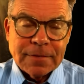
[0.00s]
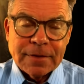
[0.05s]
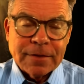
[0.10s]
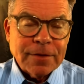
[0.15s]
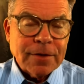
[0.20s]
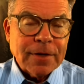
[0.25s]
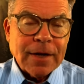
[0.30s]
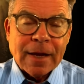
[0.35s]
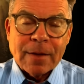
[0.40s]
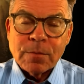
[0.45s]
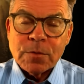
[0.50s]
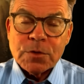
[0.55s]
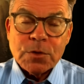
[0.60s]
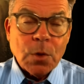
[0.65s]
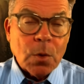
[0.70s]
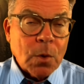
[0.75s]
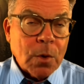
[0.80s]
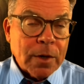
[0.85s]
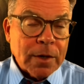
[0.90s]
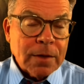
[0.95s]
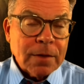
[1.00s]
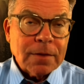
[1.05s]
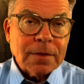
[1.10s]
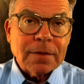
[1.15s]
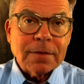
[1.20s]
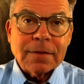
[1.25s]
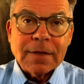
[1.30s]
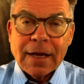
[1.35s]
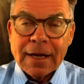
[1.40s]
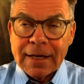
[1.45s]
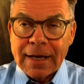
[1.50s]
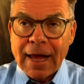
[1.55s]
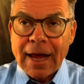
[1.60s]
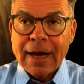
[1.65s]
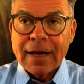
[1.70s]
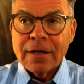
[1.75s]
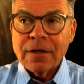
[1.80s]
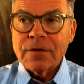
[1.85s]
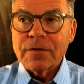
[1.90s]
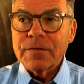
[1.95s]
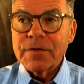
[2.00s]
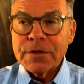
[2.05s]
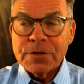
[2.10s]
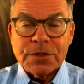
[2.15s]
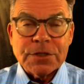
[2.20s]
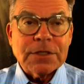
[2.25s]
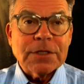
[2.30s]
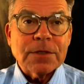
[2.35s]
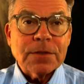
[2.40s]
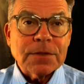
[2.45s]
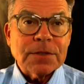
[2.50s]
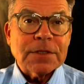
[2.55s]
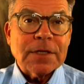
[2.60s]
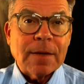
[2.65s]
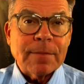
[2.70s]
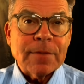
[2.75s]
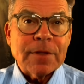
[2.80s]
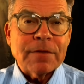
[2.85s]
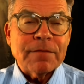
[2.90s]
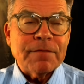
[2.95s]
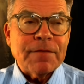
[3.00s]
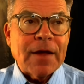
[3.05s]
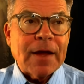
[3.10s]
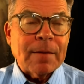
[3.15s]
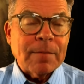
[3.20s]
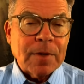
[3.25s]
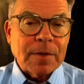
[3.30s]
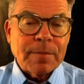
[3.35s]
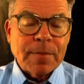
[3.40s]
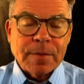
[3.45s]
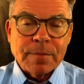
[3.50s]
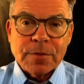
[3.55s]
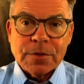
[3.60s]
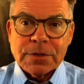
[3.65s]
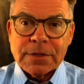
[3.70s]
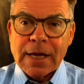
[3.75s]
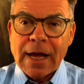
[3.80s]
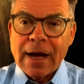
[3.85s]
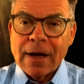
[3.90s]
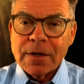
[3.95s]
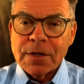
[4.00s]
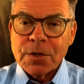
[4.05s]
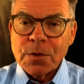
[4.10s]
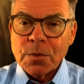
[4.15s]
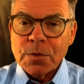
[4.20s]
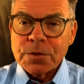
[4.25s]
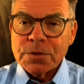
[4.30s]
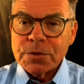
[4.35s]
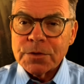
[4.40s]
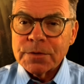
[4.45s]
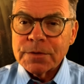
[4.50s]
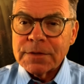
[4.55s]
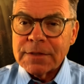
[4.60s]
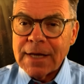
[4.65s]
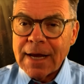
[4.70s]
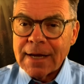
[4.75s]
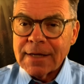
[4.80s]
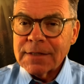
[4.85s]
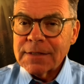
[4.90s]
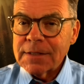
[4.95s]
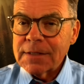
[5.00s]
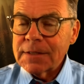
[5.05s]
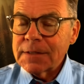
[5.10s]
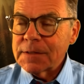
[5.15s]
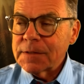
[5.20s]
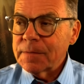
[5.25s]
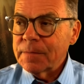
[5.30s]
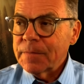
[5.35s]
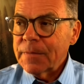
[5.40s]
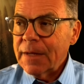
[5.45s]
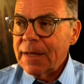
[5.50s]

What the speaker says: Their name was Euler and Ayler. There's still some of the family members out in Orchard, Texas.